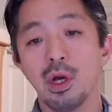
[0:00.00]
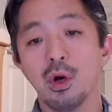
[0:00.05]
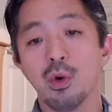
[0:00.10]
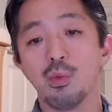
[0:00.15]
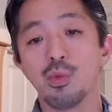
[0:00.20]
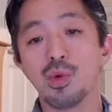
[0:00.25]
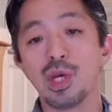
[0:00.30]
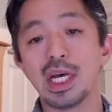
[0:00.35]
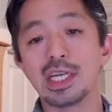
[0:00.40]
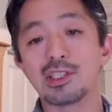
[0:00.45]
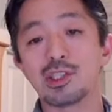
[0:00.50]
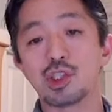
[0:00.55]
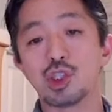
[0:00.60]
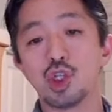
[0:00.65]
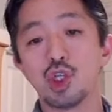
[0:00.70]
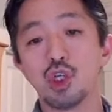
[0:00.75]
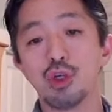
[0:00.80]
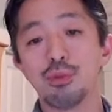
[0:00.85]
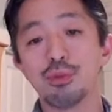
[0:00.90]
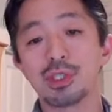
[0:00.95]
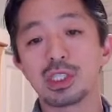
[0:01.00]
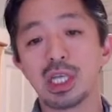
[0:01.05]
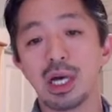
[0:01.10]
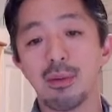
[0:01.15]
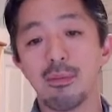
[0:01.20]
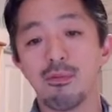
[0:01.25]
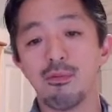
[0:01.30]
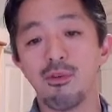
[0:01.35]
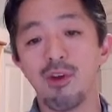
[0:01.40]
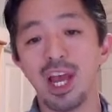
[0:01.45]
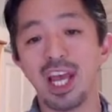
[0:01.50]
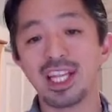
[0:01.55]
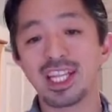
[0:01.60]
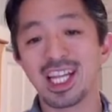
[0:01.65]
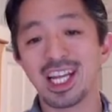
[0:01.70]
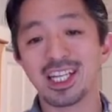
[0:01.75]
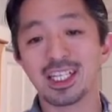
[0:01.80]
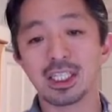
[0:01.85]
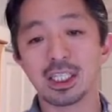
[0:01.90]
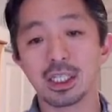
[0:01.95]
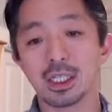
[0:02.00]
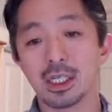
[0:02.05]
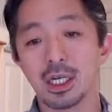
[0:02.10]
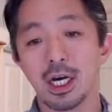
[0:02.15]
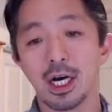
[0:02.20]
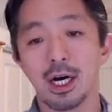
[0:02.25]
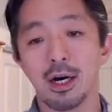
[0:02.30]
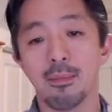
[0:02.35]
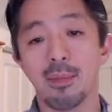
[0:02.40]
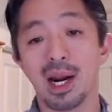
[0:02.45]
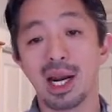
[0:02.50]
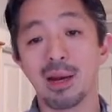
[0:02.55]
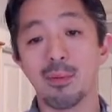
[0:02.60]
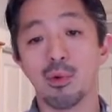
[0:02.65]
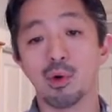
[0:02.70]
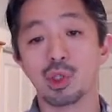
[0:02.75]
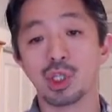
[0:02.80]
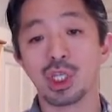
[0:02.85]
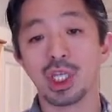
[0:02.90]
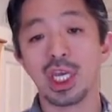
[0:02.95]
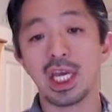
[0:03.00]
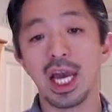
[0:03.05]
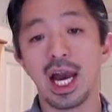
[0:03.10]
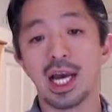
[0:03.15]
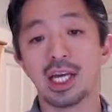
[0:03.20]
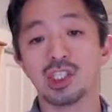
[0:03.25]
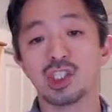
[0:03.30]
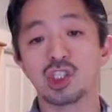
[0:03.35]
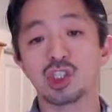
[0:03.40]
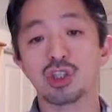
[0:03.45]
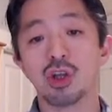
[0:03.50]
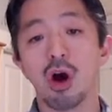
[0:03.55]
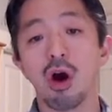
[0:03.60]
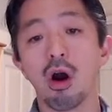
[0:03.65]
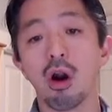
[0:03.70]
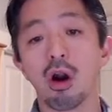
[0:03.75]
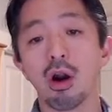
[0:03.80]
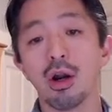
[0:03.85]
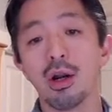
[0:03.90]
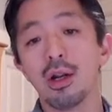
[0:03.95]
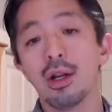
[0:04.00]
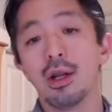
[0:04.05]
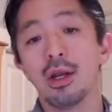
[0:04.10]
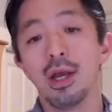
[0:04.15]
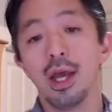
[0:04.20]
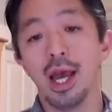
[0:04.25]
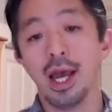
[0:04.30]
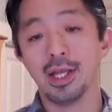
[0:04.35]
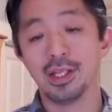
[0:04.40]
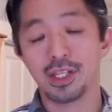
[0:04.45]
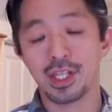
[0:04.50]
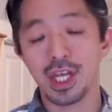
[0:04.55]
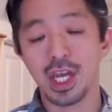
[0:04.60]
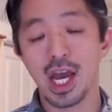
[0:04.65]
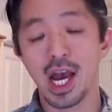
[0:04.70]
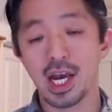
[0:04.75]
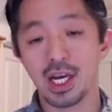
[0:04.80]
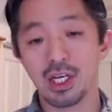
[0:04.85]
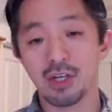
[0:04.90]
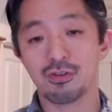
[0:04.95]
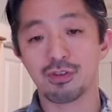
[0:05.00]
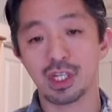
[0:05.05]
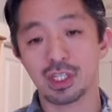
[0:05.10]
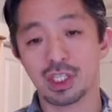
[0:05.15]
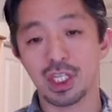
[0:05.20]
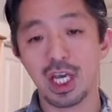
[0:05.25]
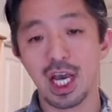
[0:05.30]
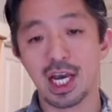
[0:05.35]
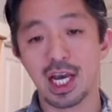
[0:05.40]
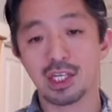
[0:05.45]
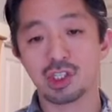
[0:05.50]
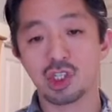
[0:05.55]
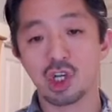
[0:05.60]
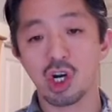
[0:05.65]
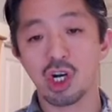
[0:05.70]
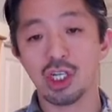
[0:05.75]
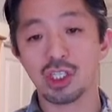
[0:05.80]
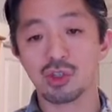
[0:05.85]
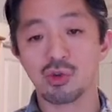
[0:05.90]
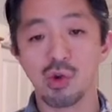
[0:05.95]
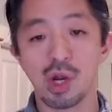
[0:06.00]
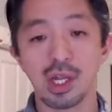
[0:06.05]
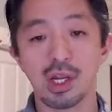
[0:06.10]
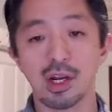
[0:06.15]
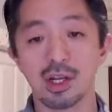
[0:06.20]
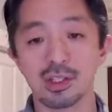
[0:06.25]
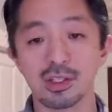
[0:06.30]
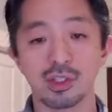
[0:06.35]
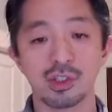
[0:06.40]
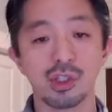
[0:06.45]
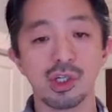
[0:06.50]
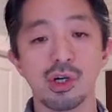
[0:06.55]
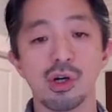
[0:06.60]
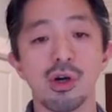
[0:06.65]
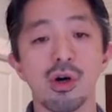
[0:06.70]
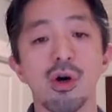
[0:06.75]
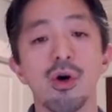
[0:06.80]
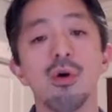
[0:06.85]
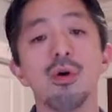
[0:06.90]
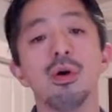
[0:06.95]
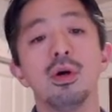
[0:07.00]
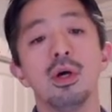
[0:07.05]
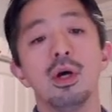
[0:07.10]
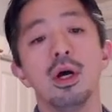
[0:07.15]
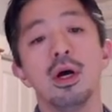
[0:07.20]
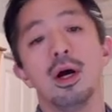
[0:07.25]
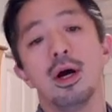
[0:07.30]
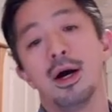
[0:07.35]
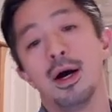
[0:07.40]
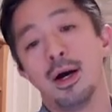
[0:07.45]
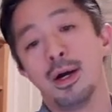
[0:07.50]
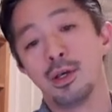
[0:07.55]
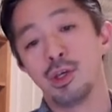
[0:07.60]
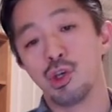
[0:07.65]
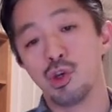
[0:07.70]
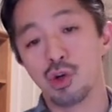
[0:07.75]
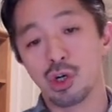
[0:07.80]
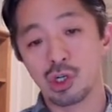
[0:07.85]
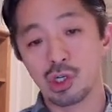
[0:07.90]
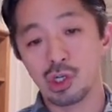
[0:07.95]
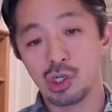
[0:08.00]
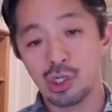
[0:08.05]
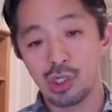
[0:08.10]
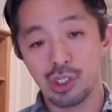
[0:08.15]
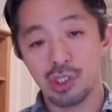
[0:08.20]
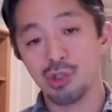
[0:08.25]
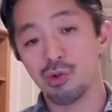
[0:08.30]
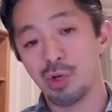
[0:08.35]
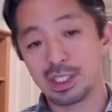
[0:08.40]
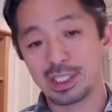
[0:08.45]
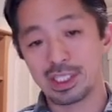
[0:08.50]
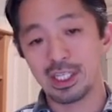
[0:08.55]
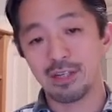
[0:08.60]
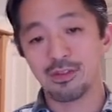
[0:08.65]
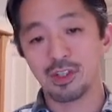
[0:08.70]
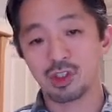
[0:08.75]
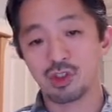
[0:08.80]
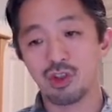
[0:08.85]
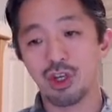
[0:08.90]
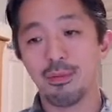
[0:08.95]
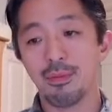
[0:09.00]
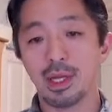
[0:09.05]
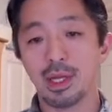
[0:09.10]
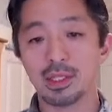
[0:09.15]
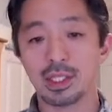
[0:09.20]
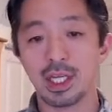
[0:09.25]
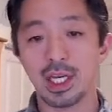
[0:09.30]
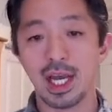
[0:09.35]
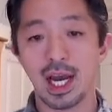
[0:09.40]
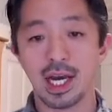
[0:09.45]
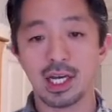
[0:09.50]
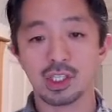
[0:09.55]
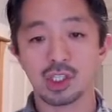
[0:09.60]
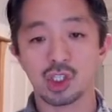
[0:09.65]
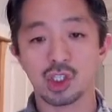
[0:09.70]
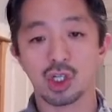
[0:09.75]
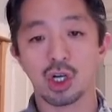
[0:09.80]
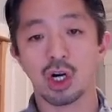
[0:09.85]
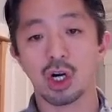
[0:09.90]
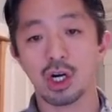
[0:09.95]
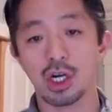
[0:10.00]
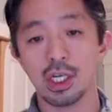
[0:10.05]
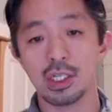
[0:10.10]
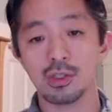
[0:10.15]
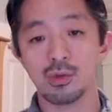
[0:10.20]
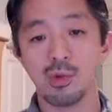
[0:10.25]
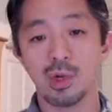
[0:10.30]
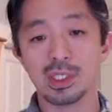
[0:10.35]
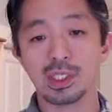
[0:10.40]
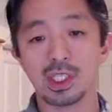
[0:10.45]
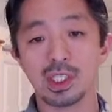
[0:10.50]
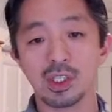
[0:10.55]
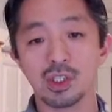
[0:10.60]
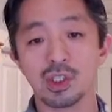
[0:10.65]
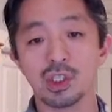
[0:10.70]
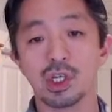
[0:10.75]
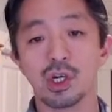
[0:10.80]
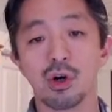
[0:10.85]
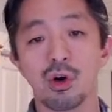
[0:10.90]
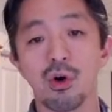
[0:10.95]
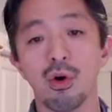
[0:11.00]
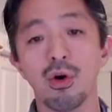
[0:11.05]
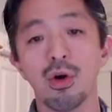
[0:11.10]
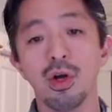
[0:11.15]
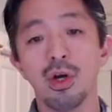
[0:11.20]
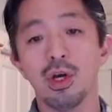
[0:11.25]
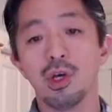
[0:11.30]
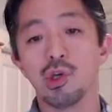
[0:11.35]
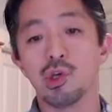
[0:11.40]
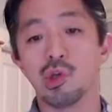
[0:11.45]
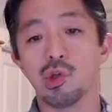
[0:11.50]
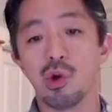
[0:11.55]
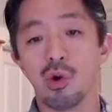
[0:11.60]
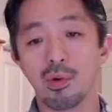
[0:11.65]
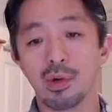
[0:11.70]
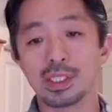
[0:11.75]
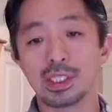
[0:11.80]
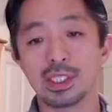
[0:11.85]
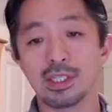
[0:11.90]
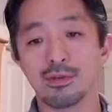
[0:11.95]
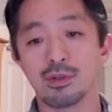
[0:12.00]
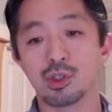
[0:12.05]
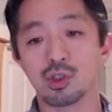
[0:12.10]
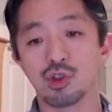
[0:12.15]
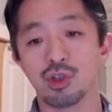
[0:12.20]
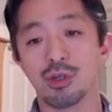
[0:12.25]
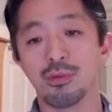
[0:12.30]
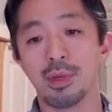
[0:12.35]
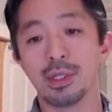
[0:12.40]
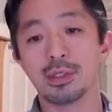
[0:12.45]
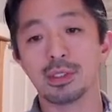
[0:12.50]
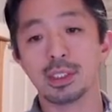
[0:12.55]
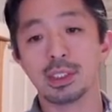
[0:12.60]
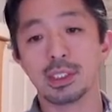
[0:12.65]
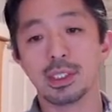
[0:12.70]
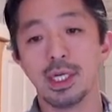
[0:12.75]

We assume some latent uh, variable ti star, and ti if the ti star is greater than 0, uh, you you receive the treatment. ti star is less than 0, you don't receive the treatment.